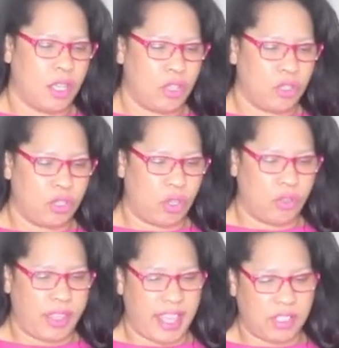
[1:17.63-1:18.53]
So
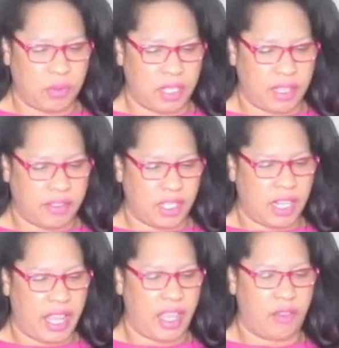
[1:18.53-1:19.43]
that's what I have done.
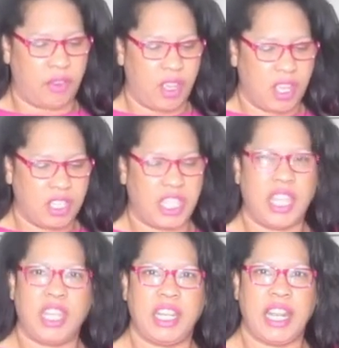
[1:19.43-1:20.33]
I have
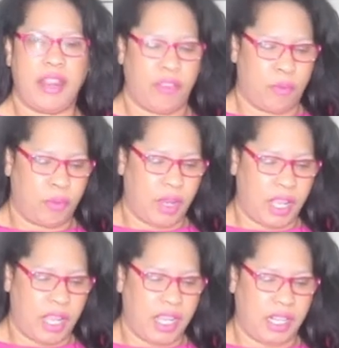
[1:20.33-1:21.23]
taken it out of the
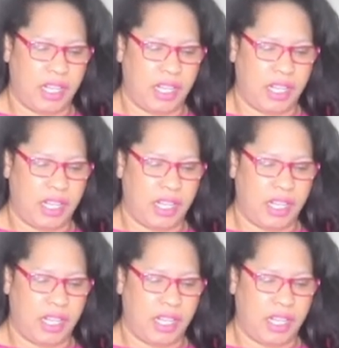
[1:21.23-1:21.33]
brine.